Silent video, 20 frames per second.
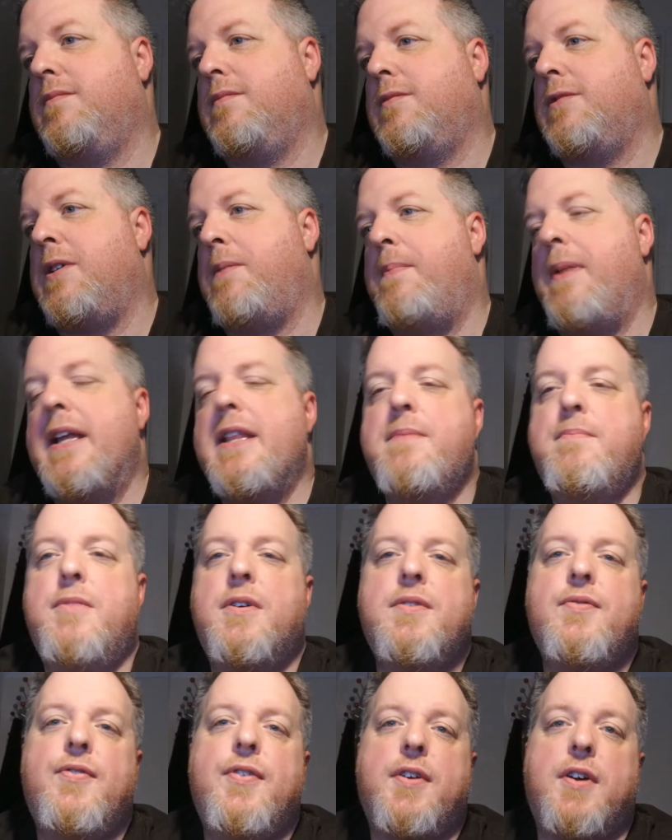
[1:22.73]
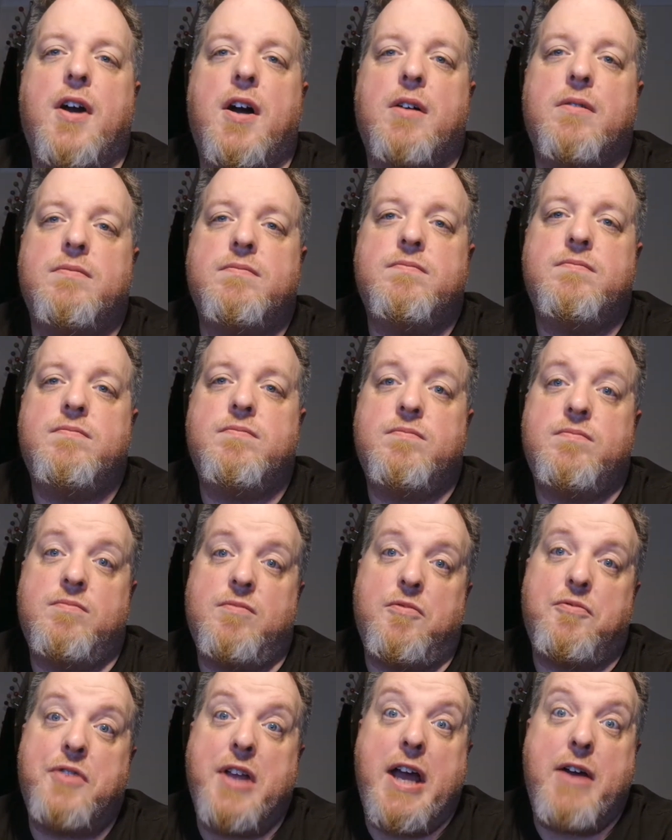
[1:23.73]
about a month ago,
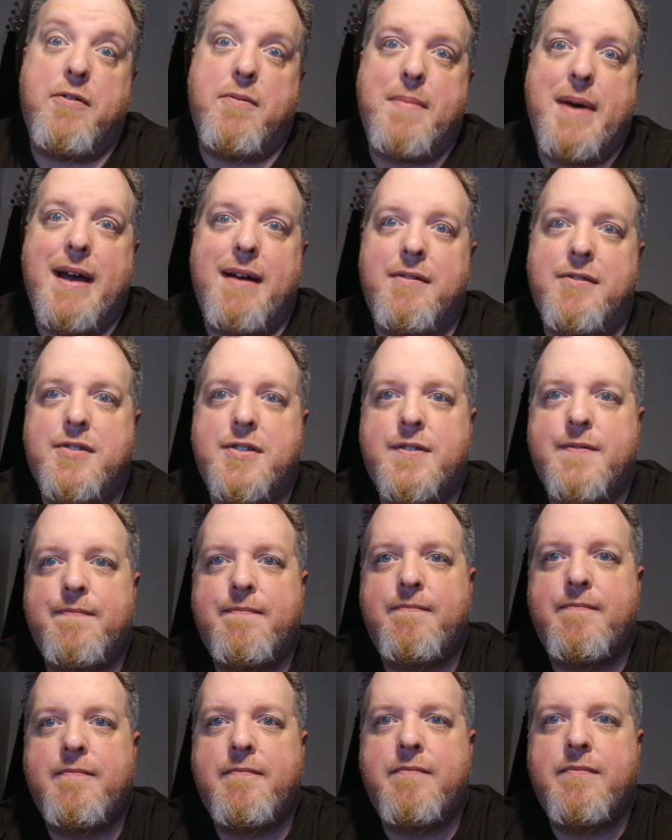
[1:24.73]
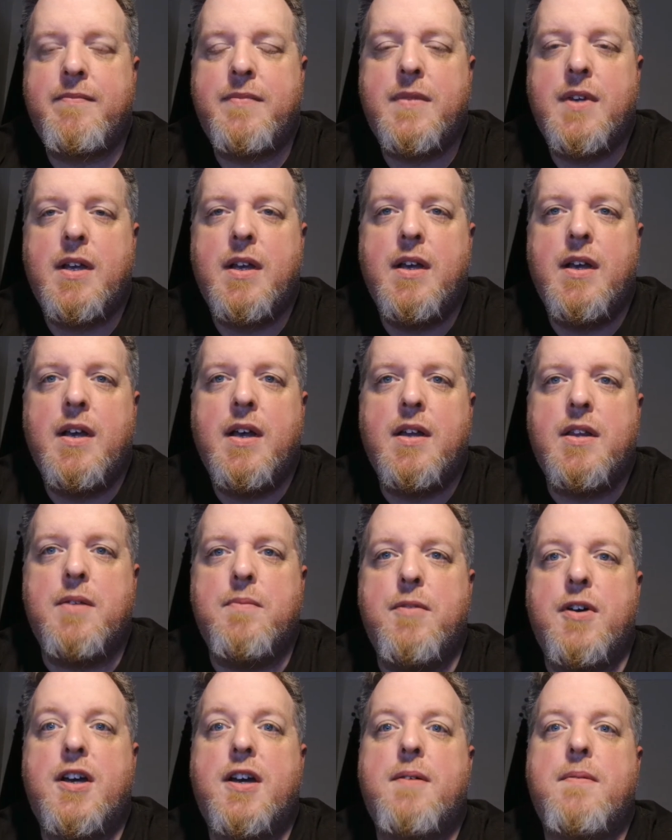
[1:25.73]
or thereabouts,
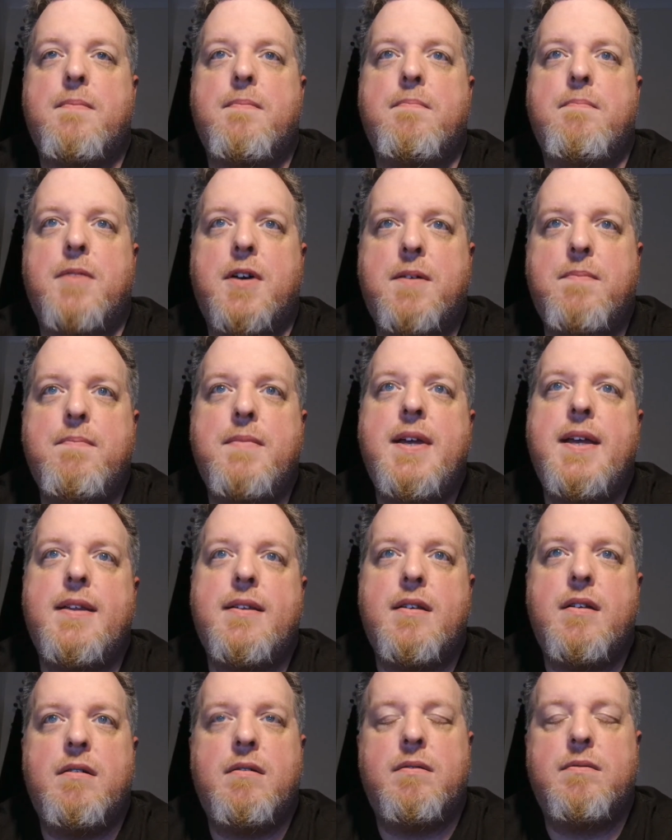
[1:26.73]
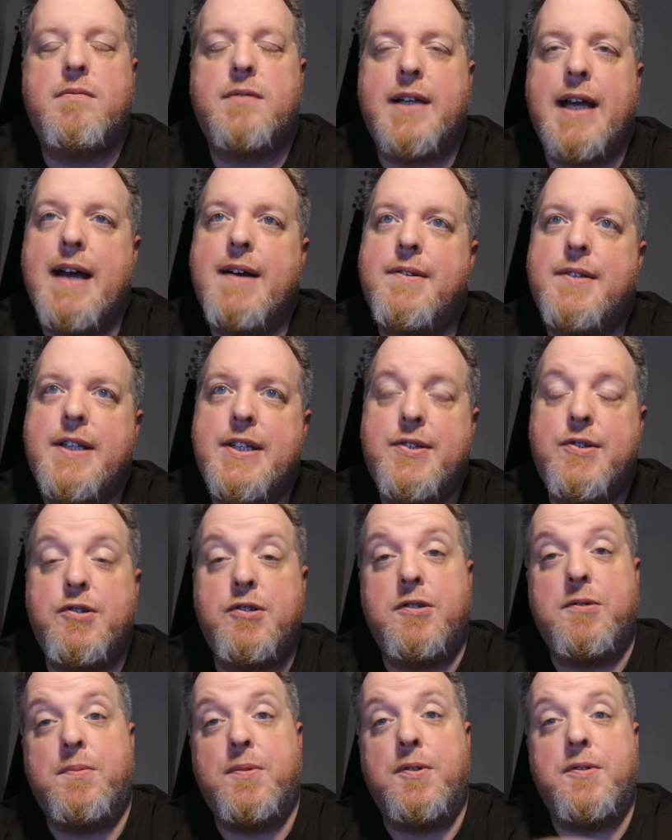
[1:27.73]
the McMinn County
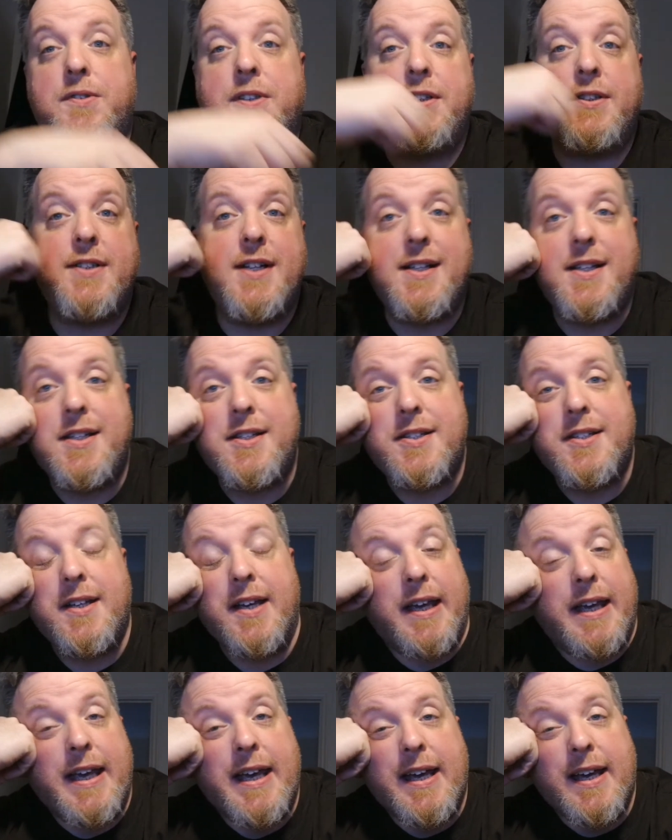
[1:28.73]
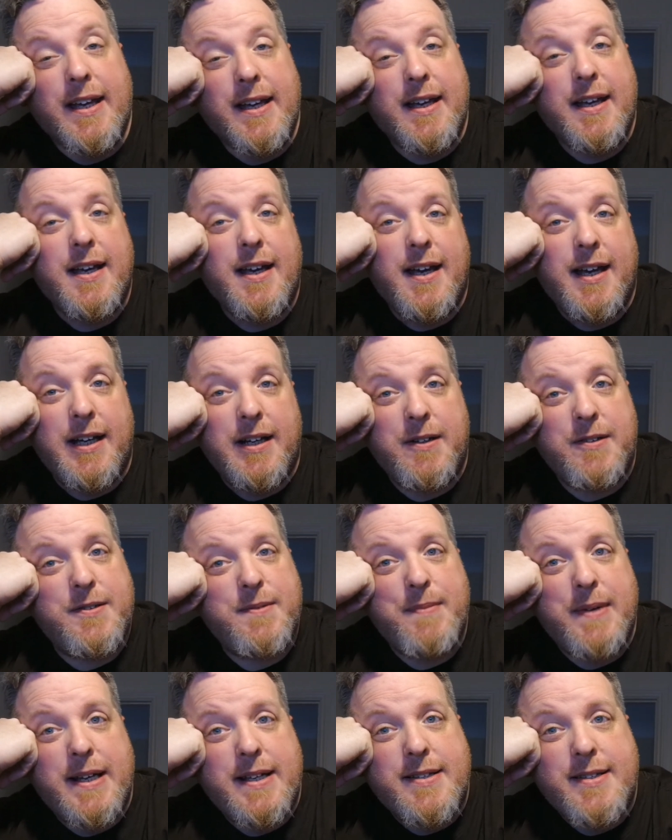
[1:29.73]
School Board in Tennessee held
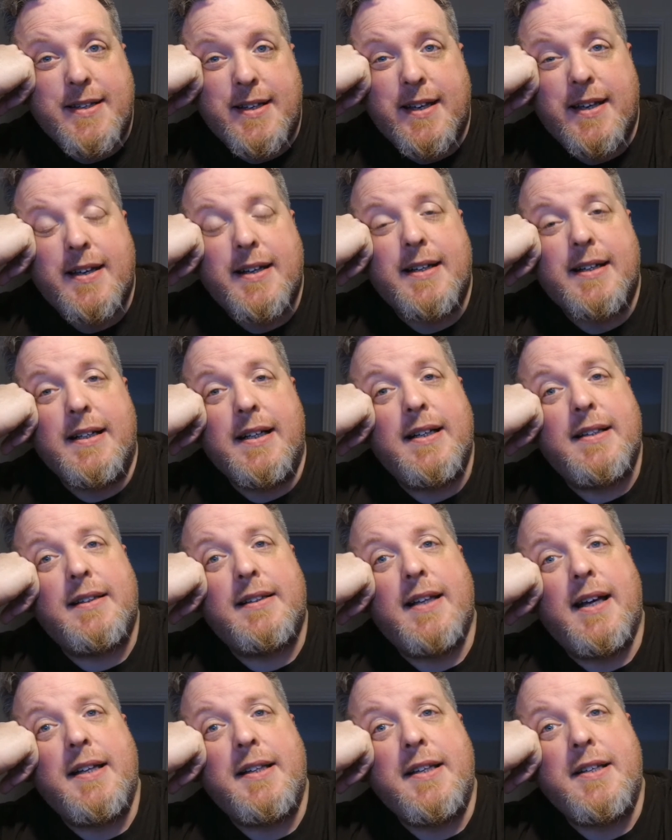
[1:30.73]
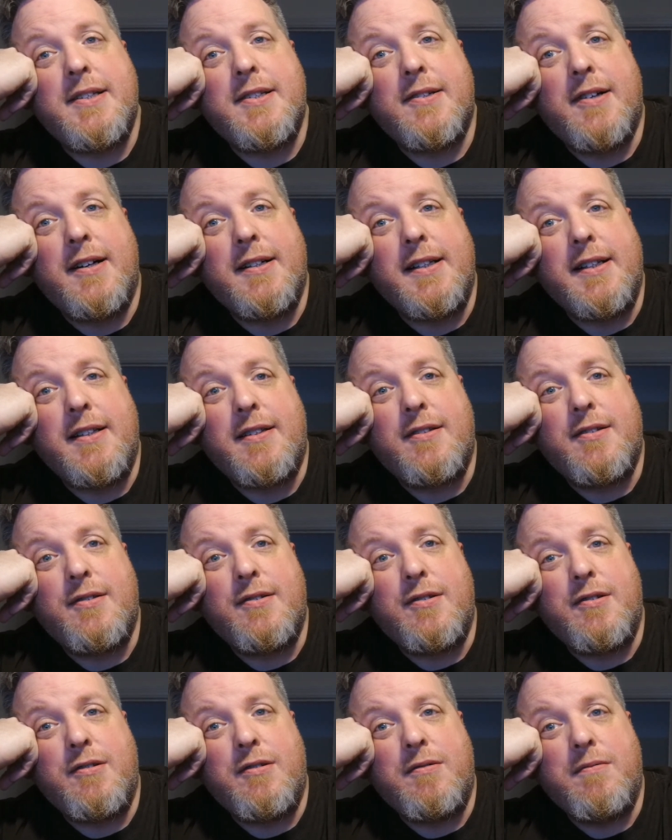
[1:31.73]
a meeting, and they decided
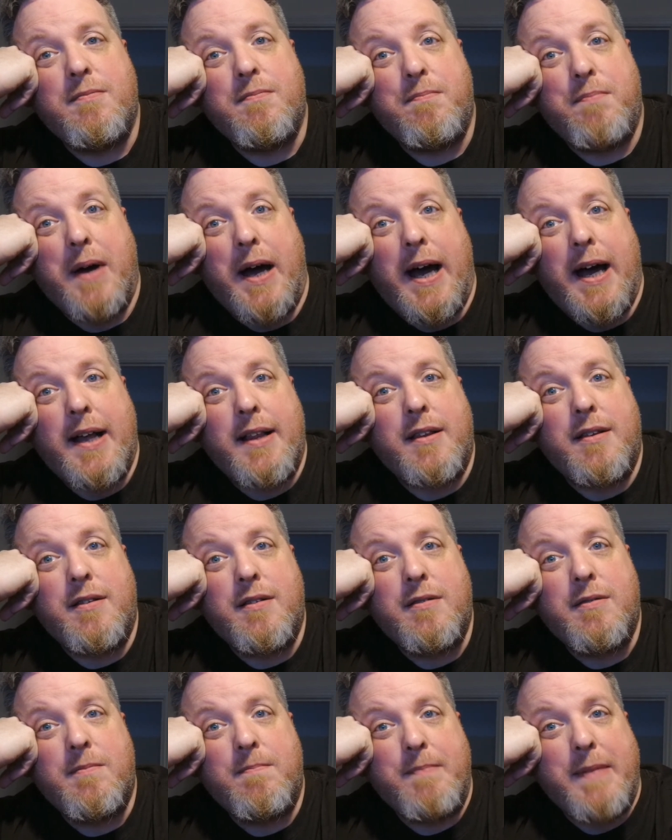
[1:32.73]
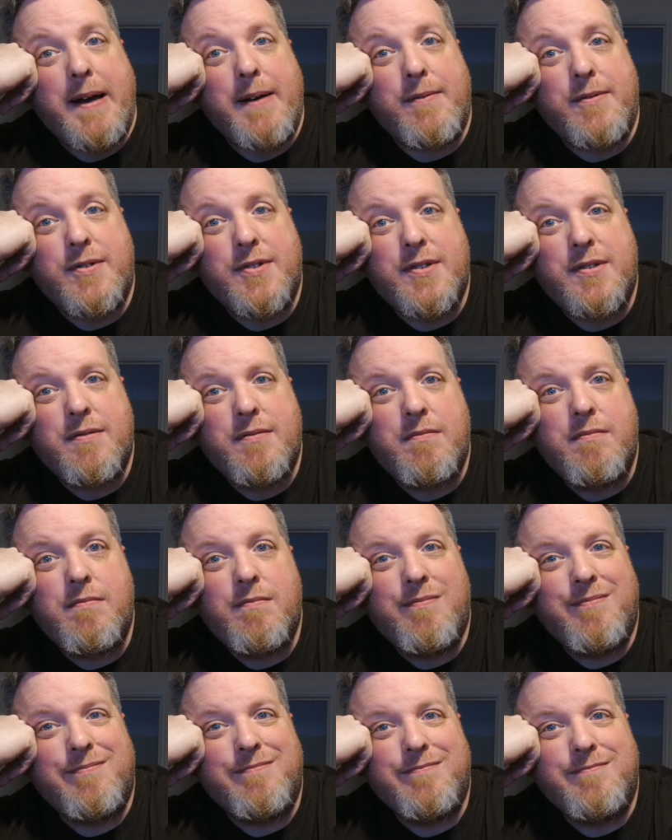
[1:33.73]
to ban MAUS.
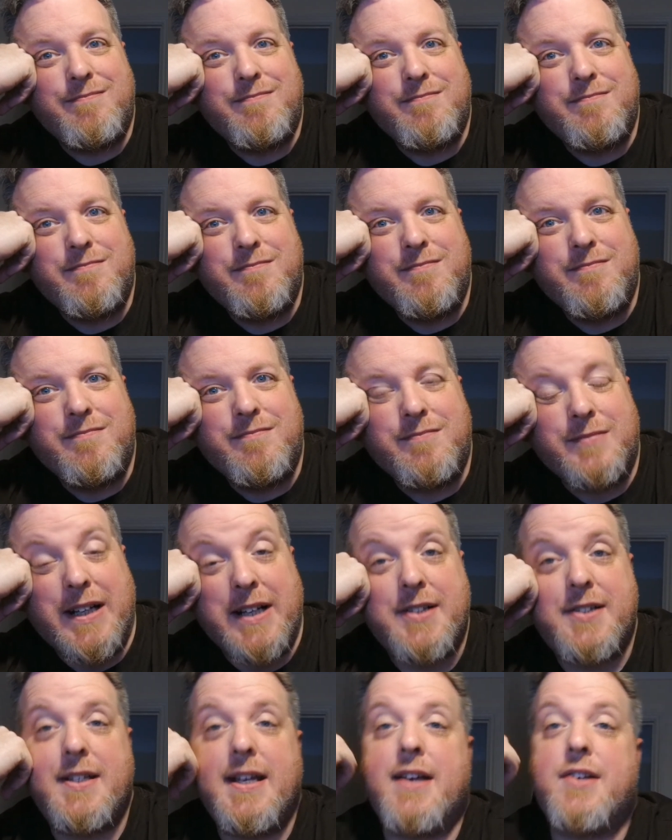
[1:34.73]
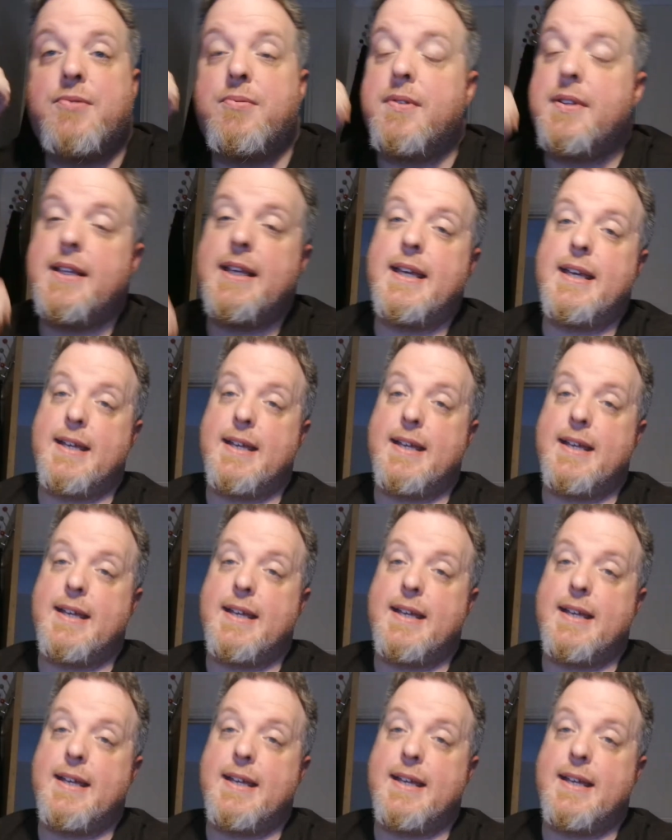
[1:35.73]
That's what the